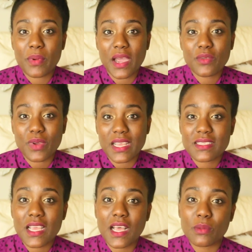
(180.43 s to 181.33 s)
brown
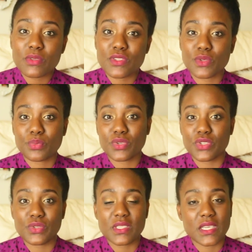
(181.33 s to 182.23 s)
rice helps to
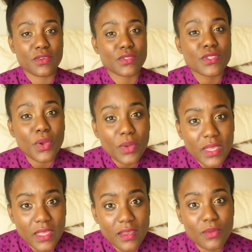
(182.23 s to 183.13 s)
produce
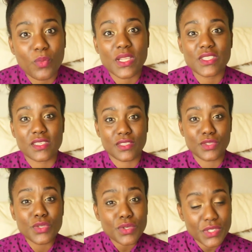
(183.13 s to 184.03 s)
serotonin, which is a
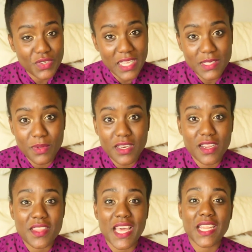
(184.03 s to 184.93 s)

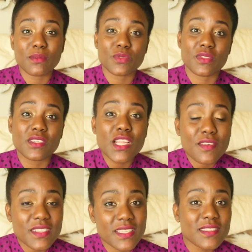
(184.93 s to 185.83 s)
neurotransmitter that helps with your
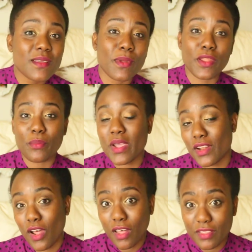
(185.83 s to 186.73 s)
nervous system and your
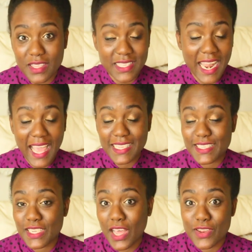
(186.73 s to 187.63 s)
brain and all of this. And I
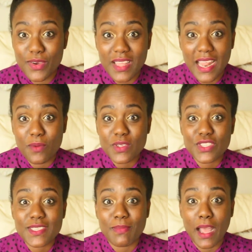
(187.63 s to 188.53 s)
did not know that. It was
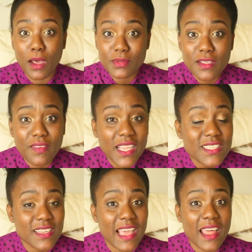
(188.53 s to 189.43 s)
just my
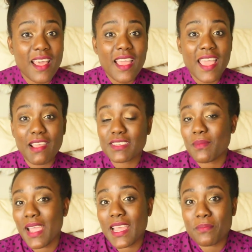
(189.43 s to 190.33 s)
observation that every
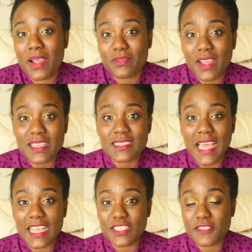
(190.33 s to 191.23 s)
time I ate brown rice,
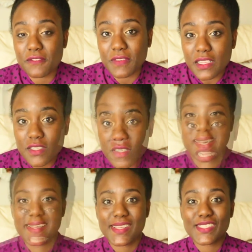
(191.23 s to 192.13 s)
I just felt
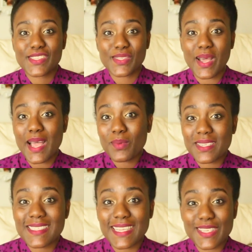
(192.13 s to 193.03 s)
great. So I
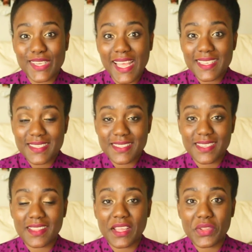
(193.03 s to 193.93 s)
would
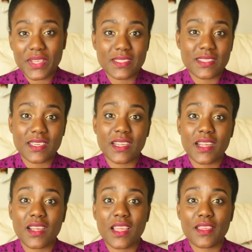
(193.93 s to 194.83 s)
suggest that you
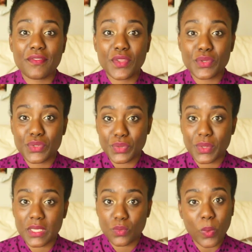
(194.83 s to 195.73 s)
consider, if you do
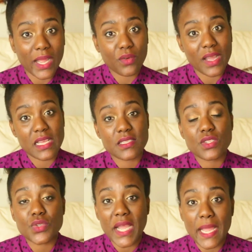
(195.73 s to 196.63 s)
eat white
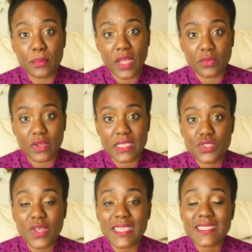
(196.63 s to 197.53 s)
rice, try brown
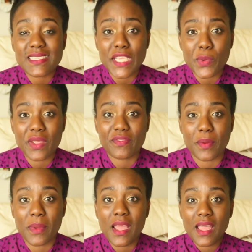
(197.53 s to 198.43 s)
rice. Try to stay away
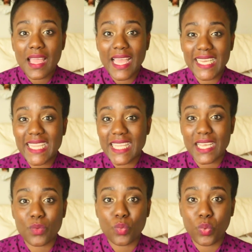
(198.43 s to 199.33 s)
from
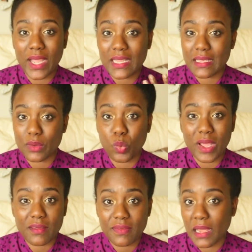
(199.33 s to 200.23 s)
anything white, like
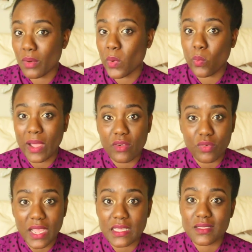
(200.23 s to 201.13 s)
white flour, white
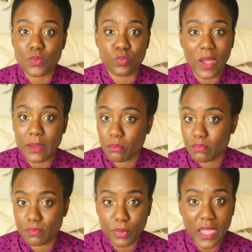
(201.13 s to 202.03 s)
rice, white
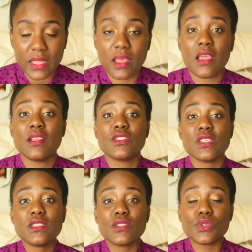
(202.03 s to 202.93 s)
bread.
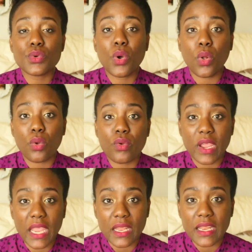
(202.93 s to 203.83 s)
Just do whole
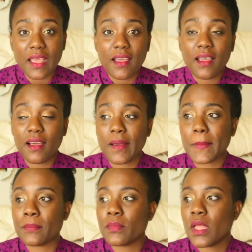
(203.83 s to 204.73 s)
grain.
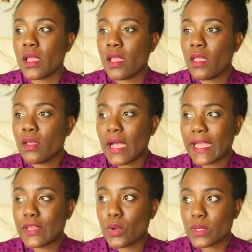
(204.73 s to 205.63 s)

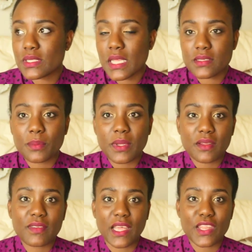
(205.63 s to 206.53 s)
I know it takes a bit
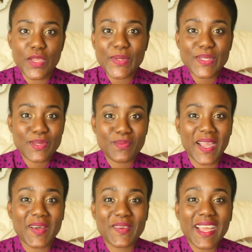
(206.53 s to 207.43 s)
of getting used to
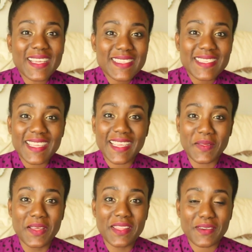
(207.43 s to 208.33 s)
brown rice.
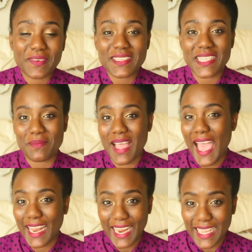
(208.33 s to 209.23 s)
The first time I
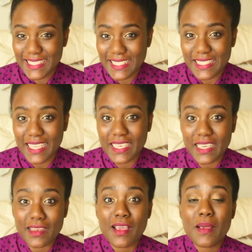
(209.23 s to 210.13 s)
had it, I didn't like
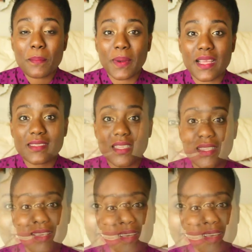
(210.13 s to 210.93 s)
it, but